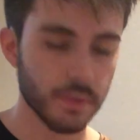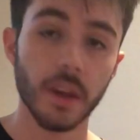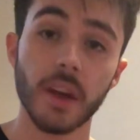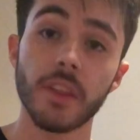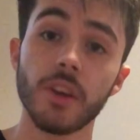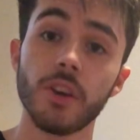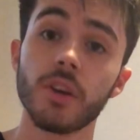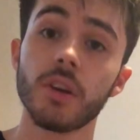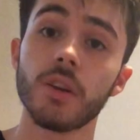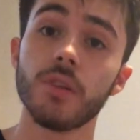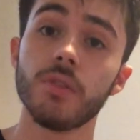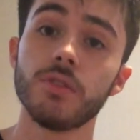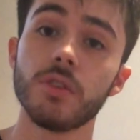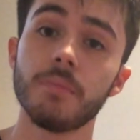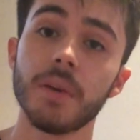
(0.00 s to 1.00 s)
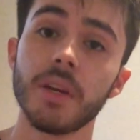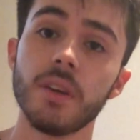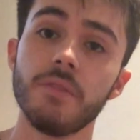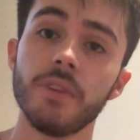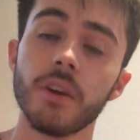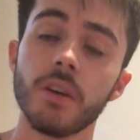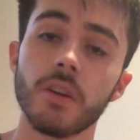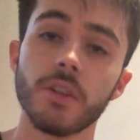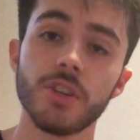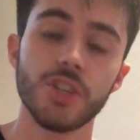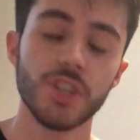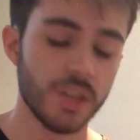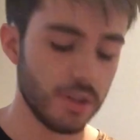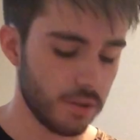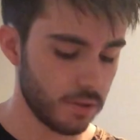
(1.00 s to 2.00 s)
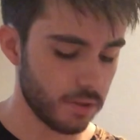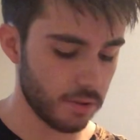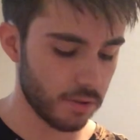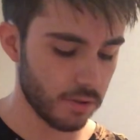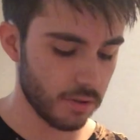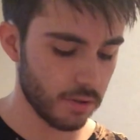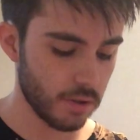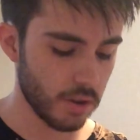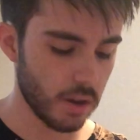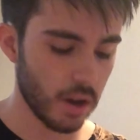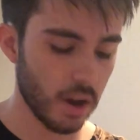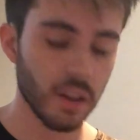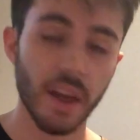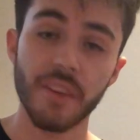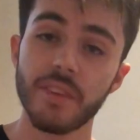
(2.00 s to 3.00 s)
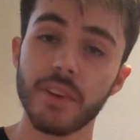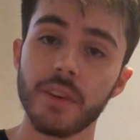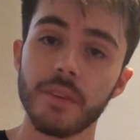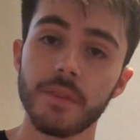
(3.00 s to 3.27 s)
and then you're going to use your pinky finger on the G, 11,